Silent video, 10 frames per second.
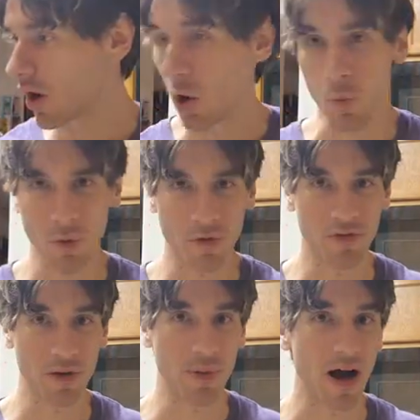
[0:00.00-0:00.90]
Werewolf
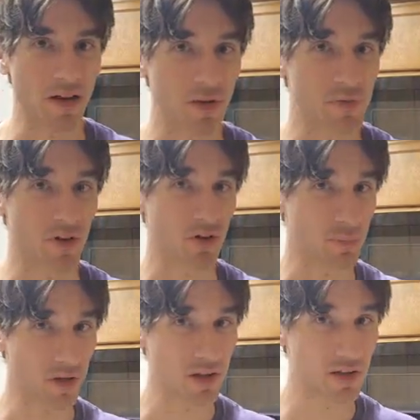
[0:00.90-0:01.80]
the Apocalypse
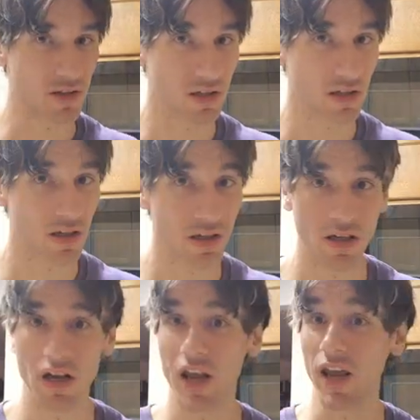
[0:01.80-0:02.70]
Earthblood.
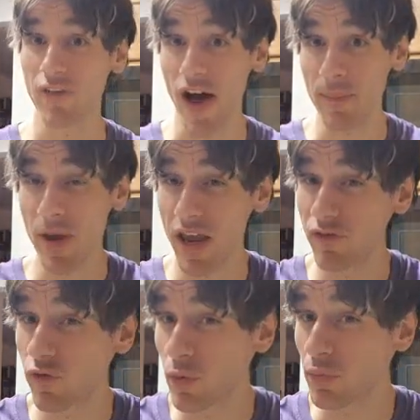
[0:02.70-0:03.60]
If I paid
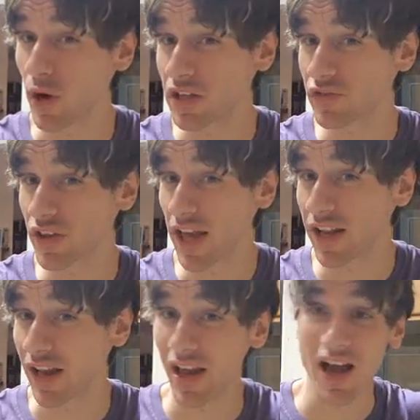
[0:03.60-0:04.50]
full price for
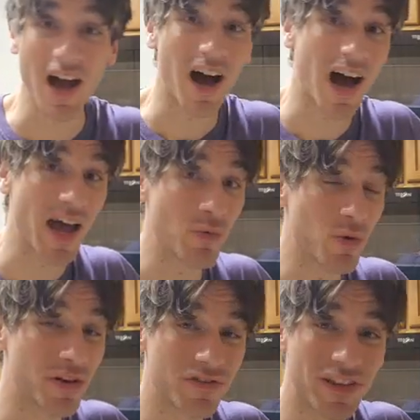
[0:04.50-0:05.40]
that, I
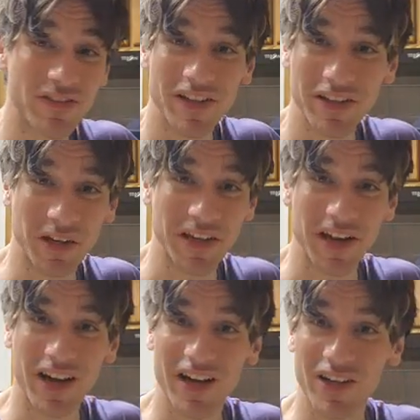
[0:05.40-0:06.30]
would have given it like
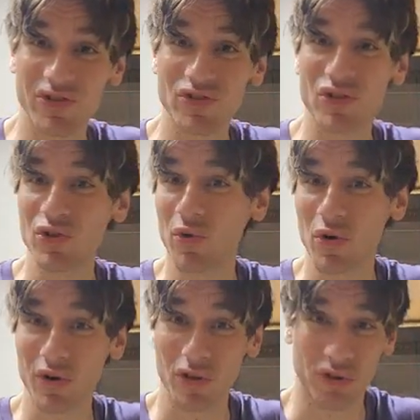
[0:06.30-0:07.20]
a 2
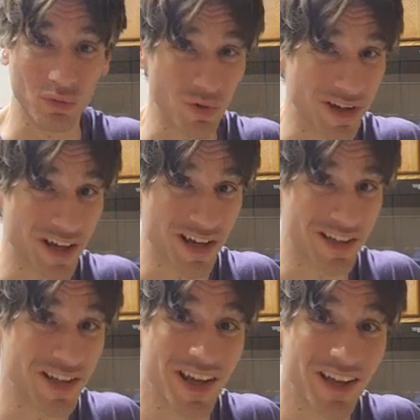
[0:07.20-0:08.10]
or a 3 out of
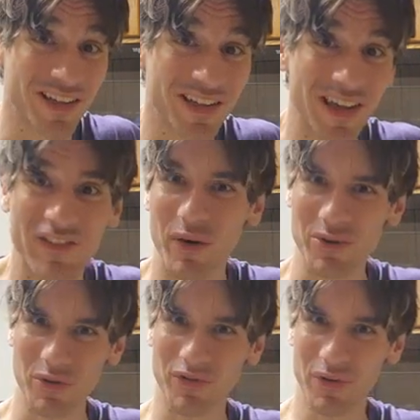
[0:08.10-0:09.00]
10 if I was
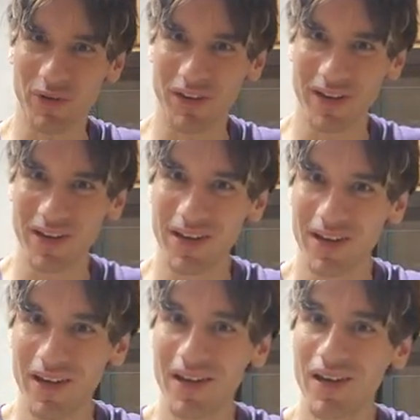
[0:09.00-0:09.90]
a reviewer.
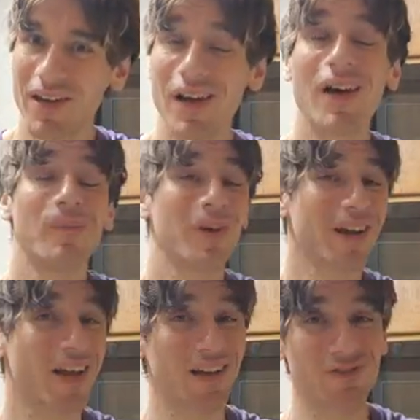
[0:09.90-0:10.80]
But I
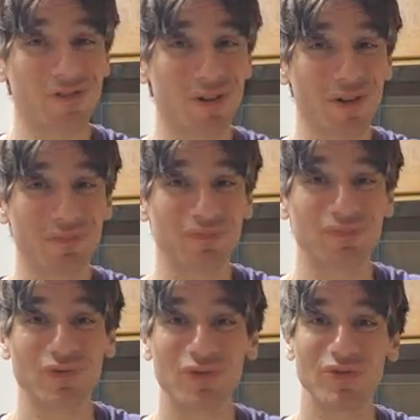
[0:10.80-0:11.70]
got it for
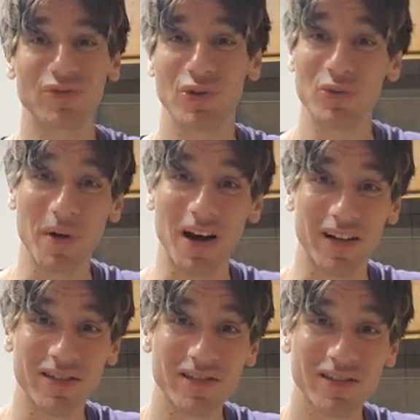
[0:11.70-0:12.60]

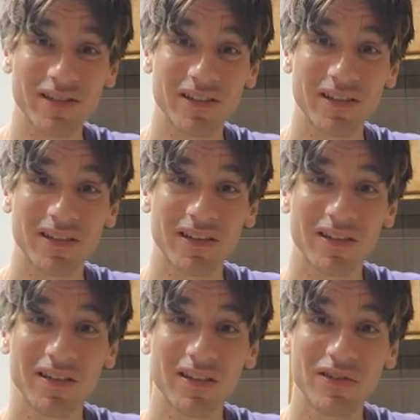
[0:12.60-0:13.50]
$2.
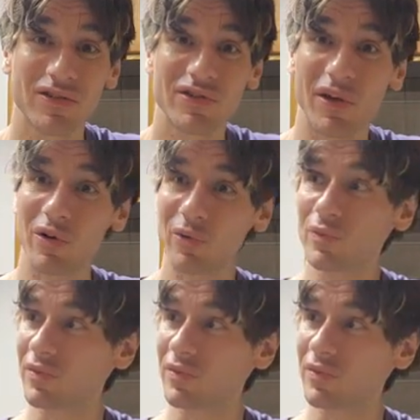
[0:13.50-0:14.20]
So,